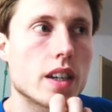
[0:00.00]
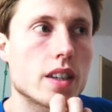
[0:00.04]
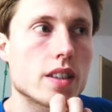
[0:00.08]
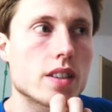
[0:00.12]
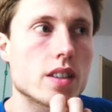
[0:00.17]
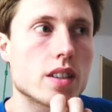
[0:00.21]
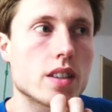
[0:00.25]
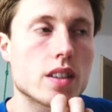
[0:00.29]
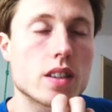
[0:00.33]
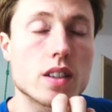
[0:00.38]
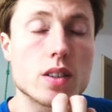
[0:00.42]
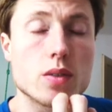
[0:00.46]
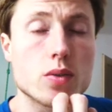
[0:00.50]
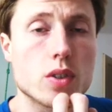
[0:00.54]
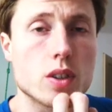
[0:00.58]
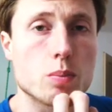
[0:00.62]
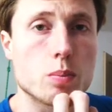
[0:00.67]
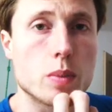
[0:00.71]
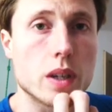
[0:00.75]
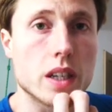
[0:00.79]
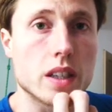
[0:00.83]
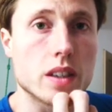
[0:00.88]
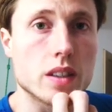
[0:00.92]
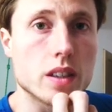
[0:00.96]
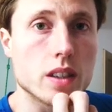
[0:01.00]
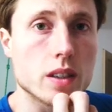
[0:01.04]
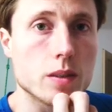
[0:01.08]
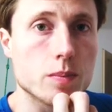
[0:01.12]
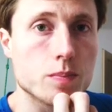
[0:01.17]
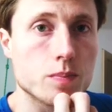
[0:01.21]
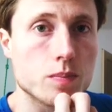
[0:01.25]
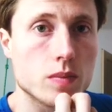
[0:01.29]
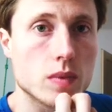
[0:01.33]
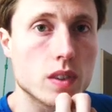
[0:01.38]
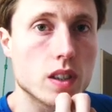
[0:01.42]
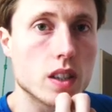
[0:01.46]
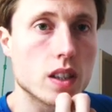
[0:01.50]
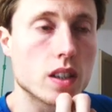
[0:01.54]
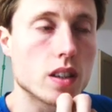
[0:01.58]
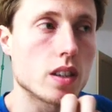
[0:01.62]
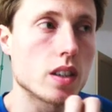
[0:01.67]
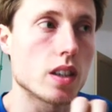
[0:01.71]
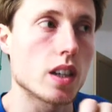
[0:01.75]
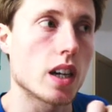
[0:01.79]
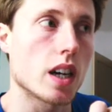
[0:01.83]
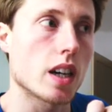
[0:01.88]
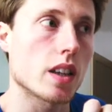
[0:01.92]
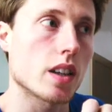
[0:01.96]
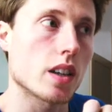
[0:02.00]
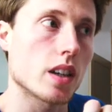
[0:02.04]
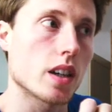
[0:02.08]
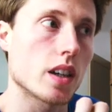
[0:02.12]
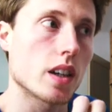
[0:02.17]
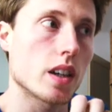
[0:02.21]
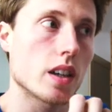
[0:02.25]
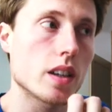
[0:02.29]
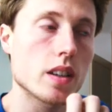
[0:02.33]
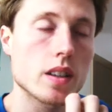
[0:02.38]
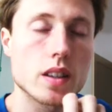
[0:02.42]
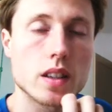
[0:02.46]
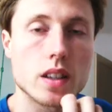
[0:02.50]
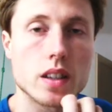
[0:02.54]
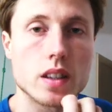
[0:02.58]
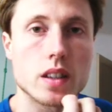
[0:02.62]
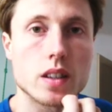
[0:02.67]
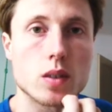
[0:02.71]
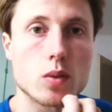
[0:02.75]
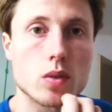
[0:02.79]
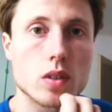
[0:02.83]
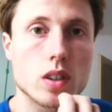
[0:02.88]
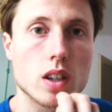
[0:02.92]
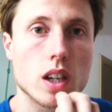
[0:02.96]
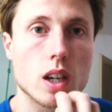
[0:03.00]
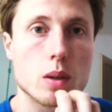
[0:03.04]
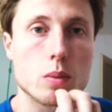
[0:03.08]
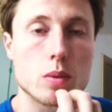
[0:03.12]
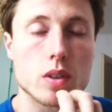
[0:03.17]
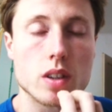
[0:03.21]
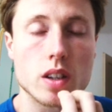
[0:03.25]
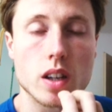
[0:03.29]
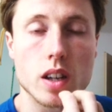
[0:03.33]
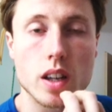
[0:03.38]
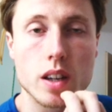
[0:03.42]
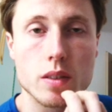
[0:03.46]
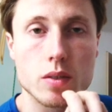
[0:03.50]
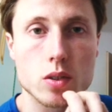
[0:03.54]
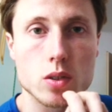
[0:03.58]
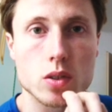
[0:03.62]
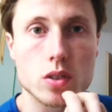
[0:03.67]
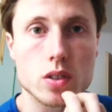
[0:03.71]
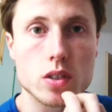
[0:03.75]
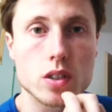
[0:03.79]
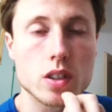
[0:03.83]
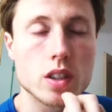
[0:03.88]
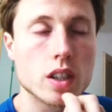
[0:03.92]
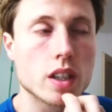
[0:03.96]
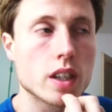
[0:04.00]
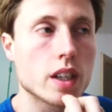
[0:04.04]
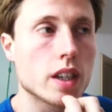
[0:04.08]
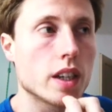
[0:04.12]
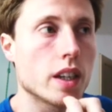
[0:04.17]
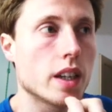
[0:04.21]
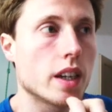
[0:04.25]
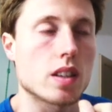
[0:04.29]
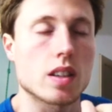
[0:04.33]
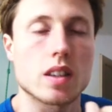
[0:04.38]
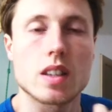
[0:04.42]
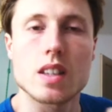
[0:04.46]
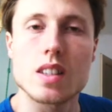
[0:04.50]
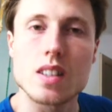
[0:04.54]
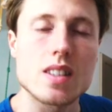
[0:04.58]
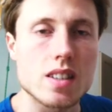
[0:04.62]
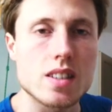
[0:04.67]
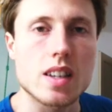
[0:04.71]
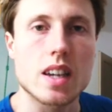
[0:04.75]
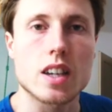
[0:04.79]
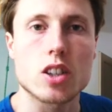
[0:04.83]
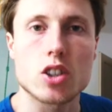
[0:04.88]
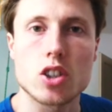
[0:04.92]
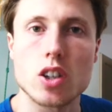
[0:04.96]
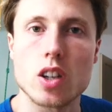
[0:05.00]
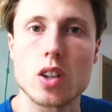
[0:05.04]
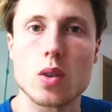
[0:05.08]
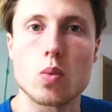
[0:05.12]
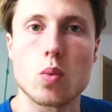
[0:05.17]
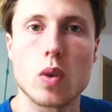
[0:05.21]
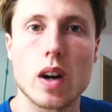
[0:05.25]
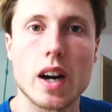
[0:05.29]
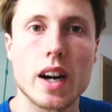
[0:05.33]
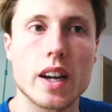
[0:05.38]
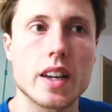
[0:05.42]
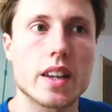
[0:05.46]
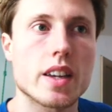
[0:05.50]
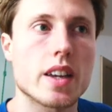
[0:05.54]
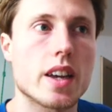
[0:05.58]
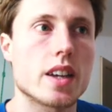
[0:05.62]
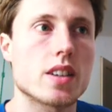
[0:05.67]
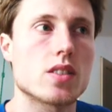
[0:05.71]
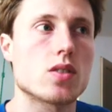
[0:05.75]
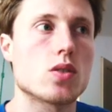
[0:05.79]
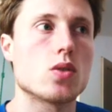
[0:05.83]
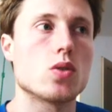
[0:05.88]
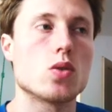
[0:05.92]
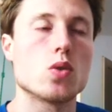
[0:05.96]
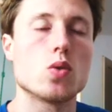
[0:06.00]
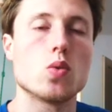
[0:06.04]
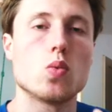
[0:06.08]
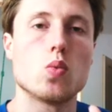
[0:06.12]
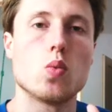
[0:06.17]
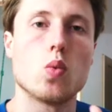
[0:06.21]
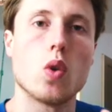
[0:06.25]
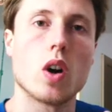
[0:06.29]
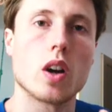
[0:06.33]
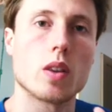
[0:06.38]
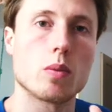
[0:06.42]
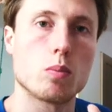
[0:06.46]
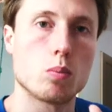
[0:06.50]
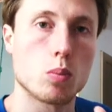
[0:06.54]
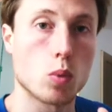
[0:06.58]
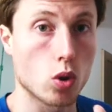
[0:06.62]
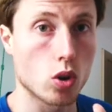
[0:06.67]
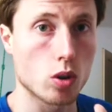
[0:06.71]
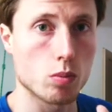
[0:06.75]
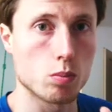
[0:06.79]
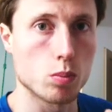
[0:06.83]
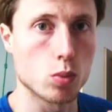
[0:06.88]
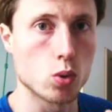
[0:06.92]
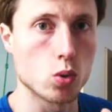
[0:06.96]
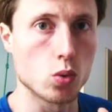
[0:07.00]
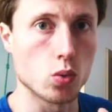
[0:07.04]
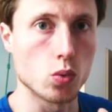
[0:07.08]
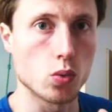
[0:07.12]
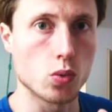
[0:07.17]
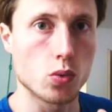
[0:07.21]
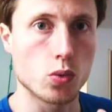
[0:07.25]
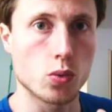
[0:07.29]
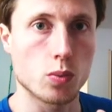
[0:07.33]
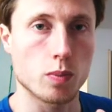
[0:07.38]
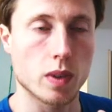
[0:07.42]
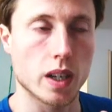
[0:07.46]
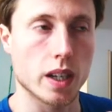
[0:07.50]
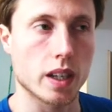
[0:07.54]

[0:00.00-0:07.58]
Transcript: has a different beta than the other guy, than the climber in the left corner, and this is actually why he has to do one more move.